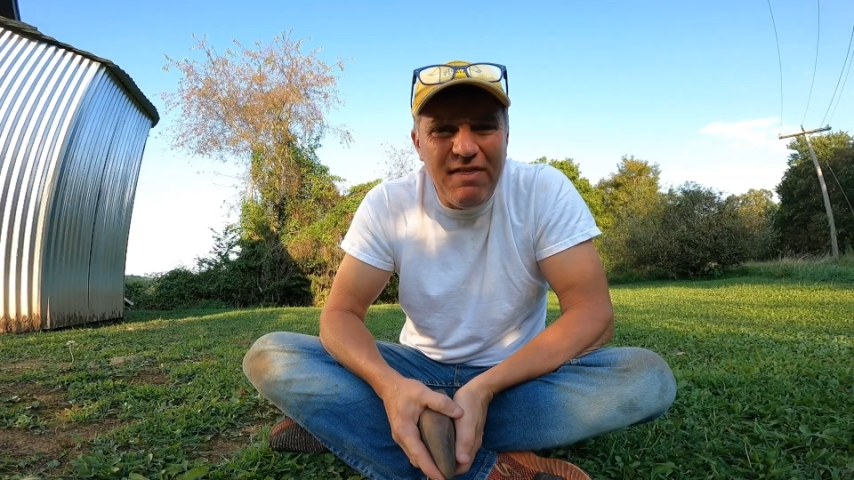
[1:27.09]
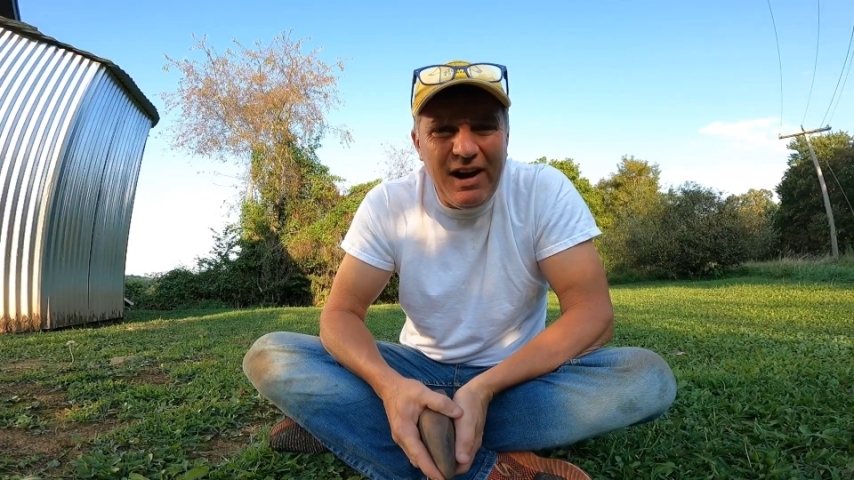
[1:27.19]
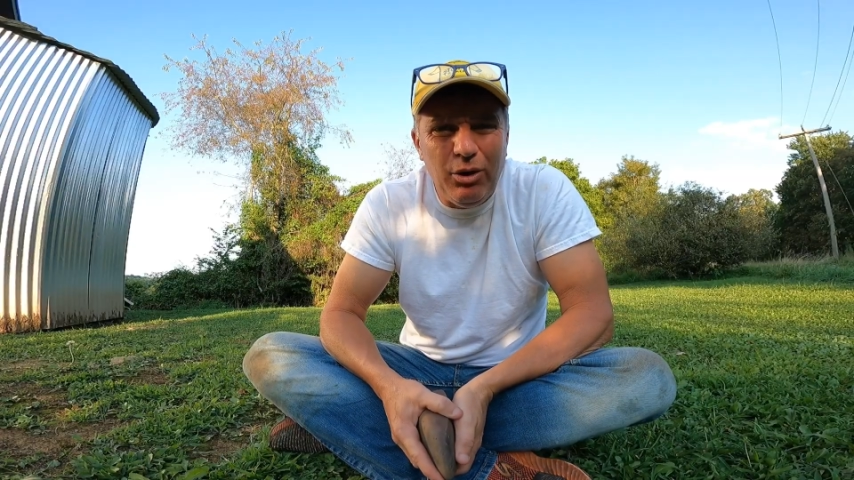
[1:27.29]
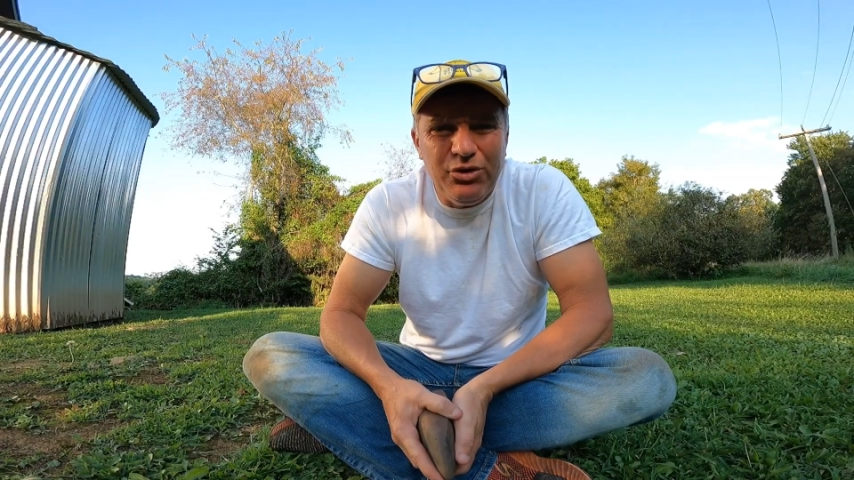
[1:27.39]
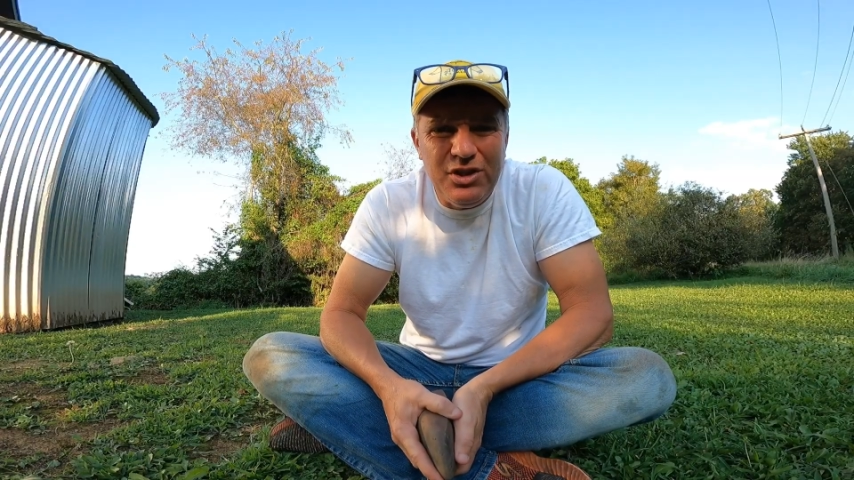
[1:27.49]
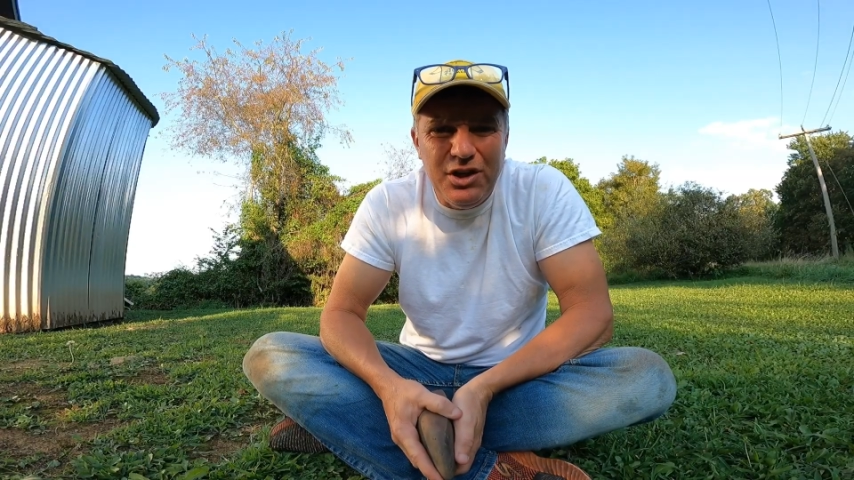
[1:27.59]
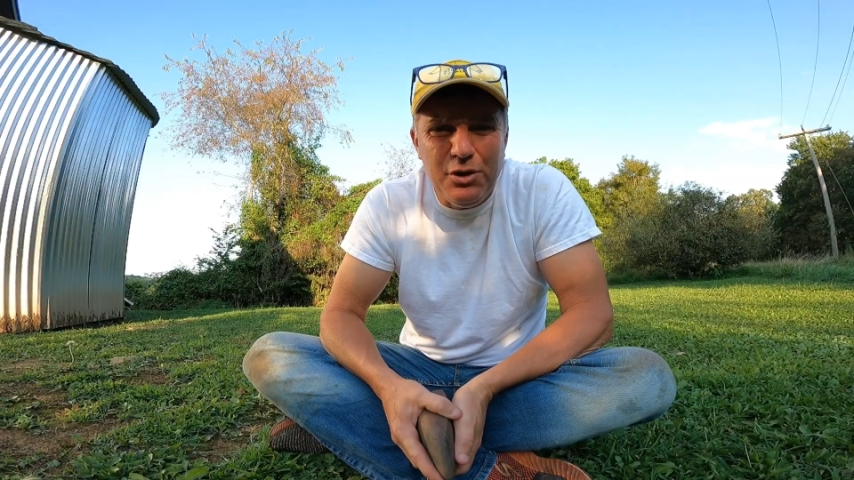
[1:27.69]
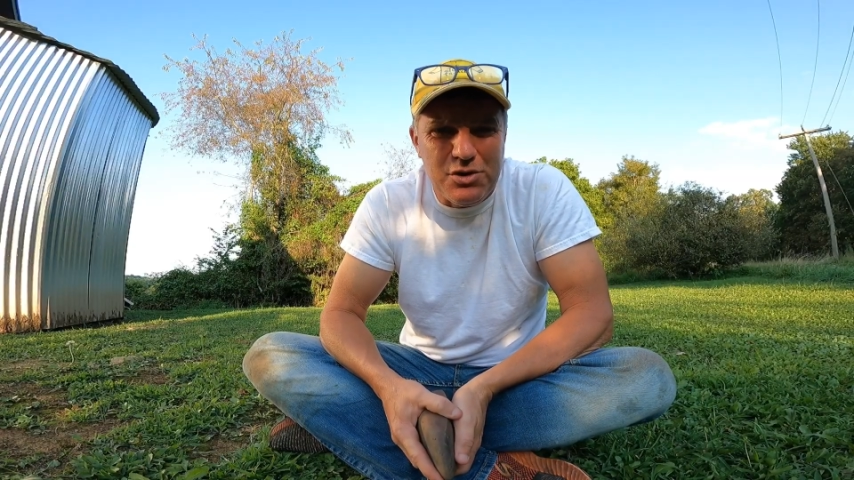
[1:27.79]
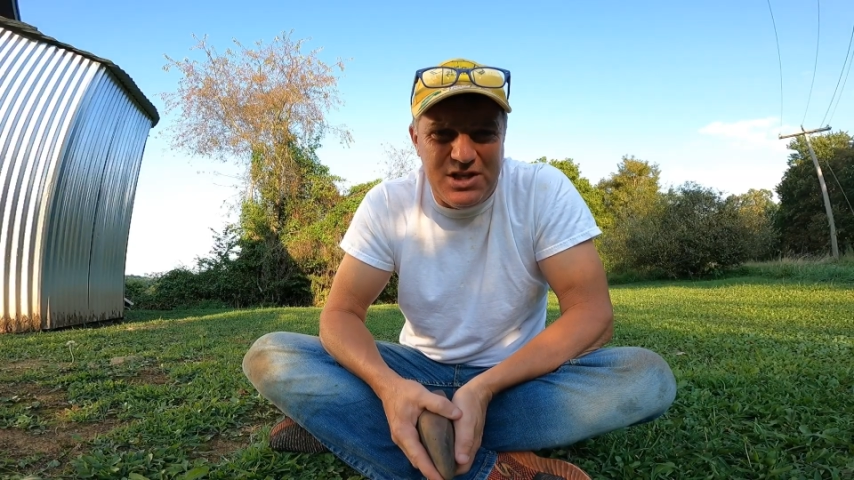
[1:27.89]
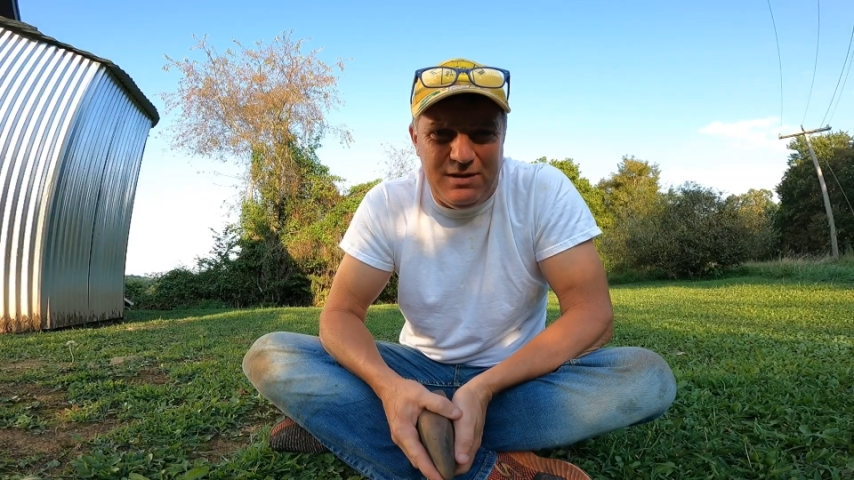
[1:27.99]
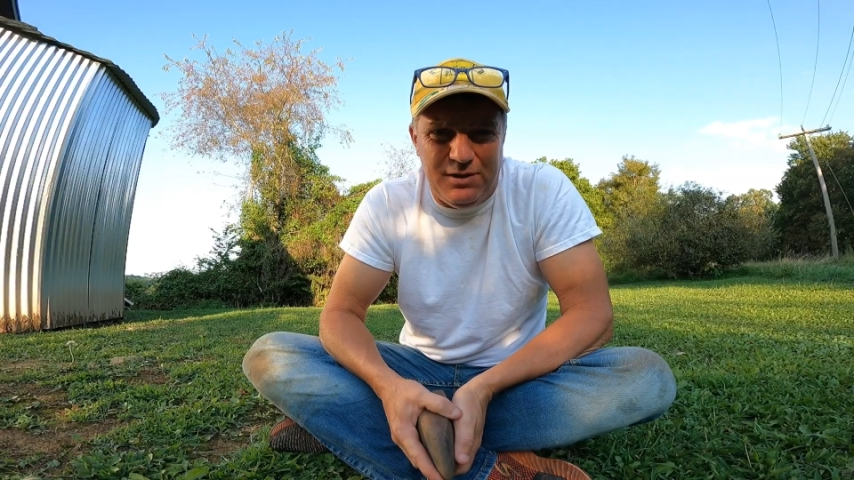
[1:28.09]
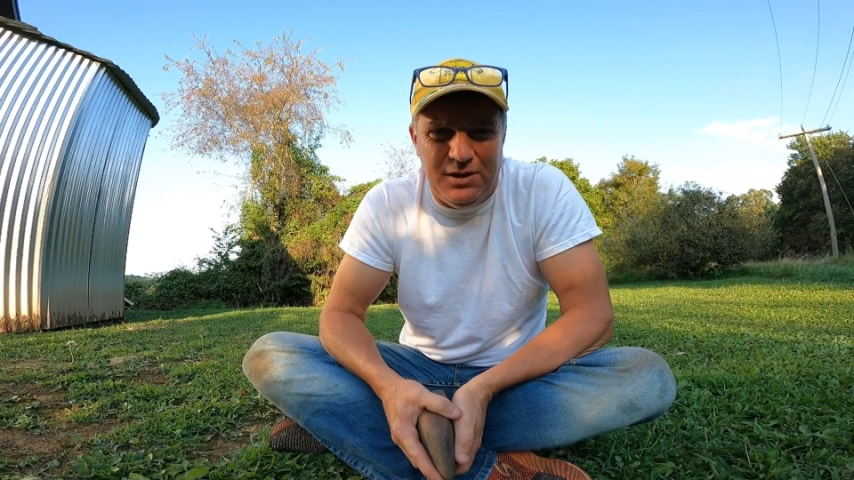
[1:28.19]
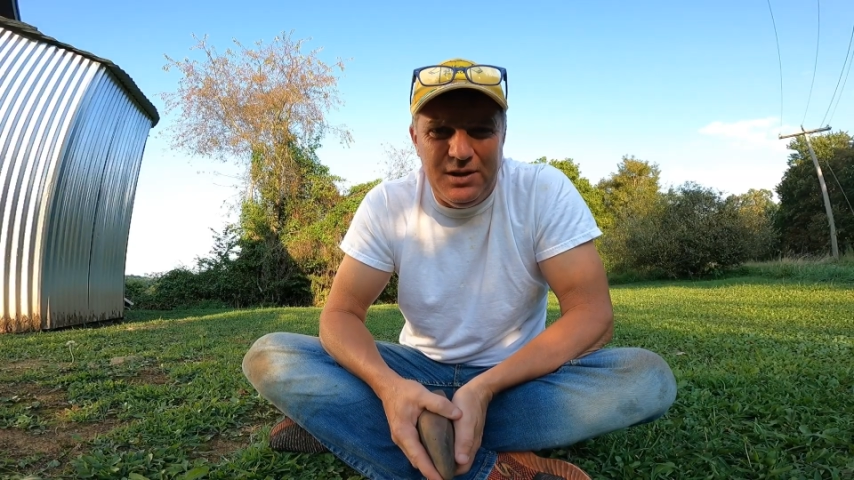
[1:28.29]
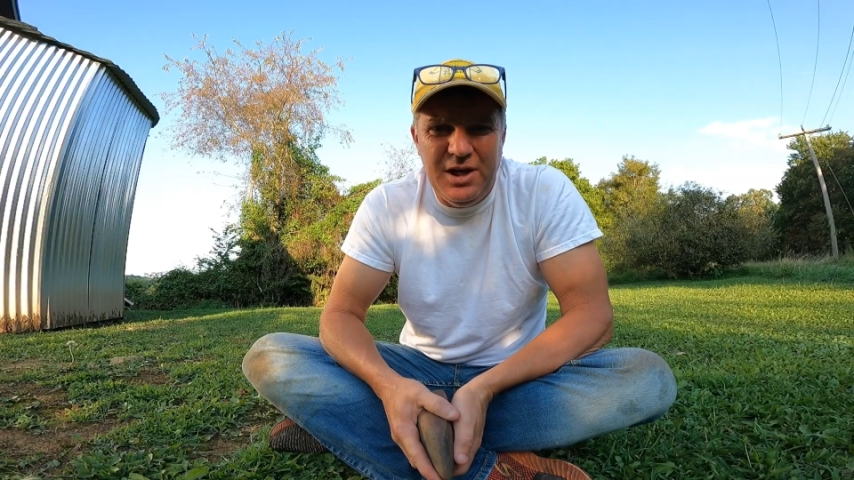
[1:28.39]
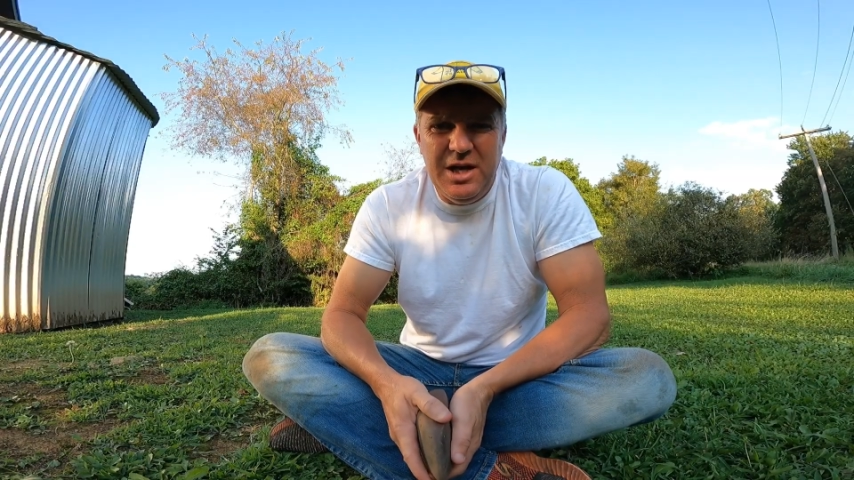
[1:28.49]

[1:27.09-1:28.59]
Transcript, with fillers: thousand years even.